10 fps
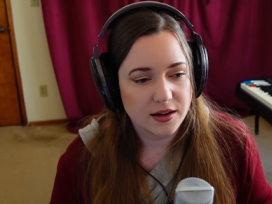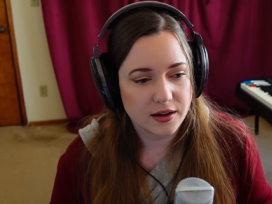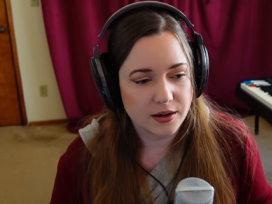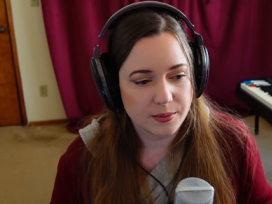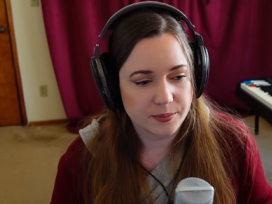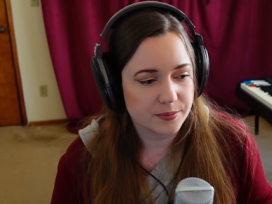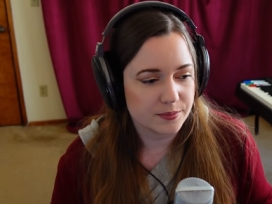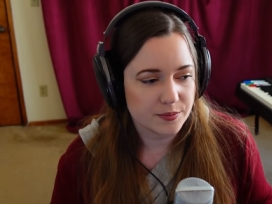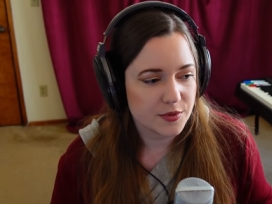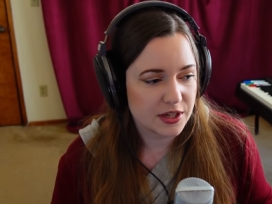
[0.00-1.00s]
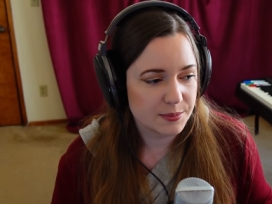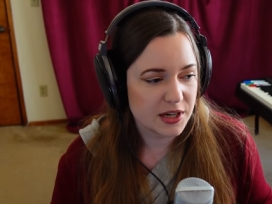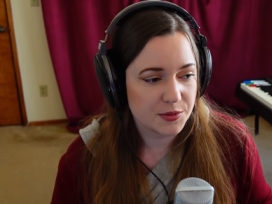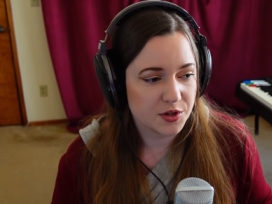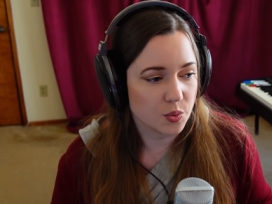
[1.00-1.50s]
Um,
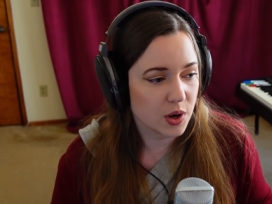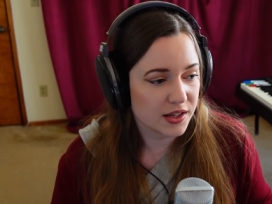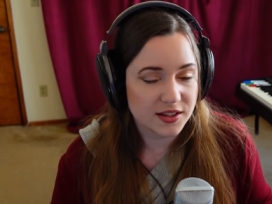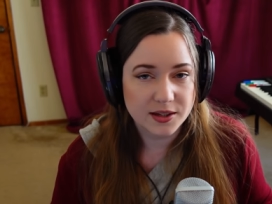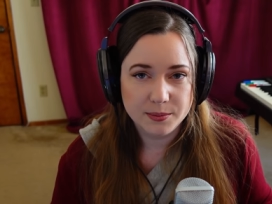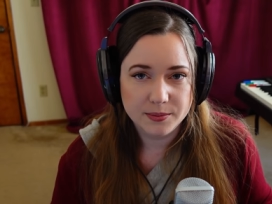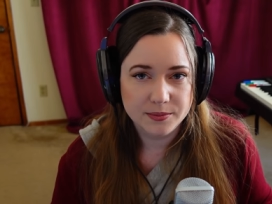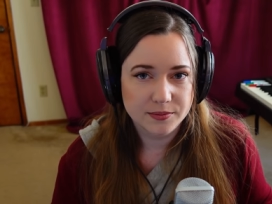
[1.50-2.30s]
sometimes you want them